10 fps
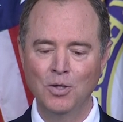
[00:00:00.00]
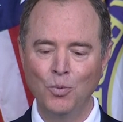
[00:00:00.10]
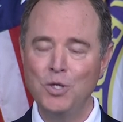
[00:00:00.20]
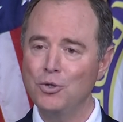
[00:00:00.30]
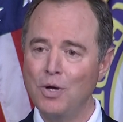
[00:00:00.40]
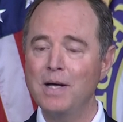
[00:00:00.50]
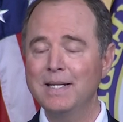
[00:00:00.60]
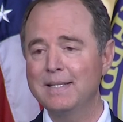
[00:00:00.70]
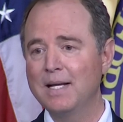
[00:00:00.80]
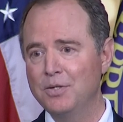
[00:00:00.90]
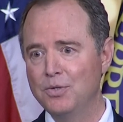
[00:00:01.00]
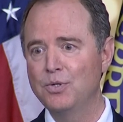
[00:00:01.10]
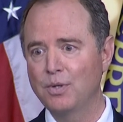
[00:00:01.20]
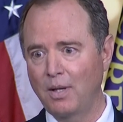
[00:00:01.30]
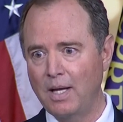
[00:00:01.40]
we do not intend to
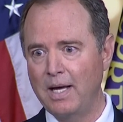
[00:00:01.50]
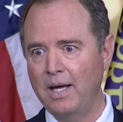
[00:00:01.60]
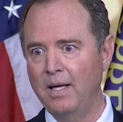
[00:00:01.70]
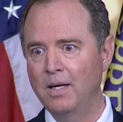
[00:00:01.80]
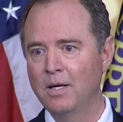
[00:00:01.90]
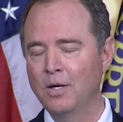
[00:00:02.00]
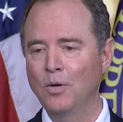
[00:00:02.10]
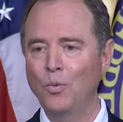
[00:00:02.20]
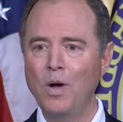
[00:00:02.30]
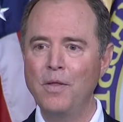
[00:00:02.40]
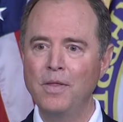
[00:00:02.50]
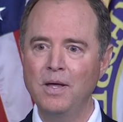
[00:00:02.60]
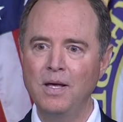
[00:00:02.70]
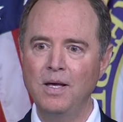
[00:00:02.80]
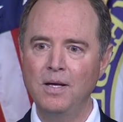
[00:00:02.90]
delay when
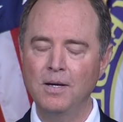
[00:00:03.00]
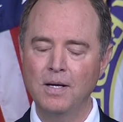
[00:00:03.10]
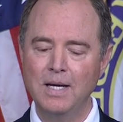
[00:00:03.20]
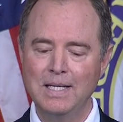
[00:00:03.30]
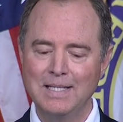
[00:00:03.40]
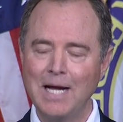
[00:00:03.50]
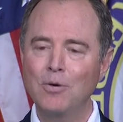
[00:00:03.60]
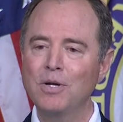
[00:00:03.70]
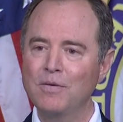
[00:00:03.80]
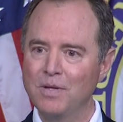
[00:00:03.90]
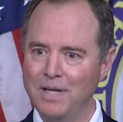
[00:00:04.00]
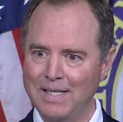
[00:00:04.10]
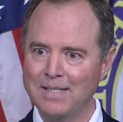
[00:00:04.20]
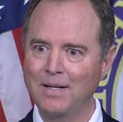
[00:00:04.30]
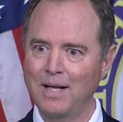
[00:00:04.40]
the integrity of the next